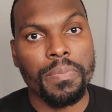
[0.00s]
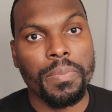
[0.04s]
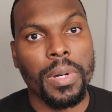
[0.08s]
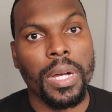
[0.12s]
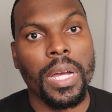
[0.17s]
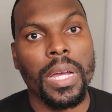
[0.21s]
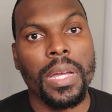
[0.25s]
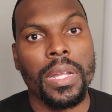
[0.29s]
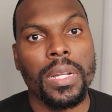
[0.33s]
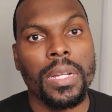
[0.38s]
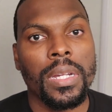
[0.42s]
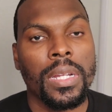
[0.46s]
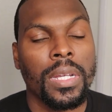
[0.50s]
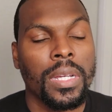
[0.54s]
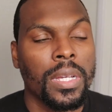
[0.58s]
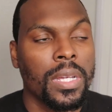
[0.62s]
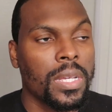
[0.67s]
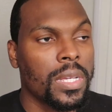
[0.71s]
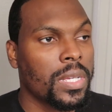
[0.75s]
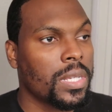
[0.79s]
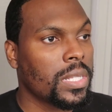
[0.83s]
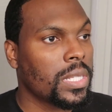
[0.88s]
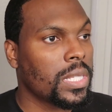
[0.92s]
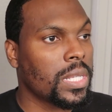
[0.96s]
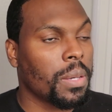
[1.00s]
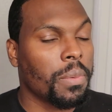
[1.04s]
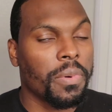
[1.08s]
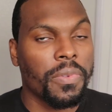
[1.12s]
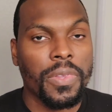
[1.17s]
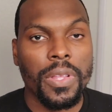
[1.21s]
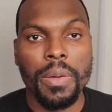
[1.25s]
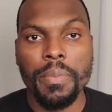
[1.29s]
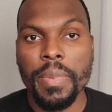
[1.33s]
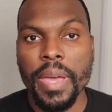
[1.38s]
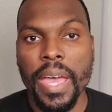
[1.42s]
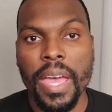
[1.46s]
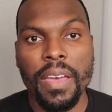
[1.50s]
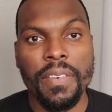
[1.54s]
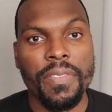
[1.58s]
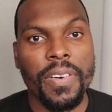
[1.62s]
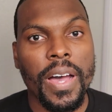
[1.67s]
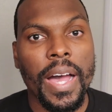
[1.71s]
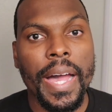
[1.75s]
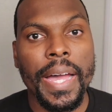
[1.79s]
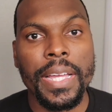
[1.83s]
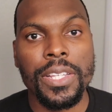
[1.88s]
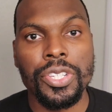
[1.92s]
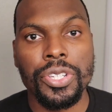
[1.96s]
but some of them have
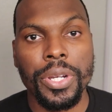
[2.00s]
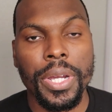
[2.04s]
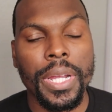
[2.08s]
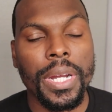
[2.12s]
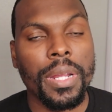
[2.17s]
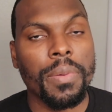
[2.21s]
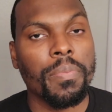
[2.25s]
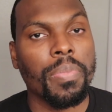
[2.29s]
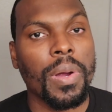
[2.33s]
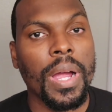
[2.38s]
hydrating